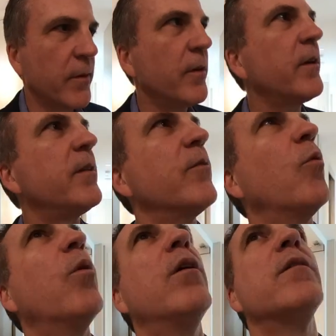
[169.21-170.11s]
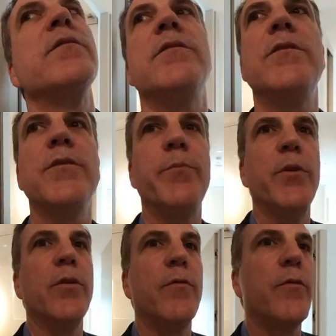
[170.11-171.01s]
Look at the walls, it's just
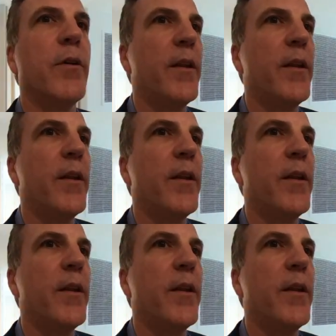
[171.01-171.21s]
beautiful.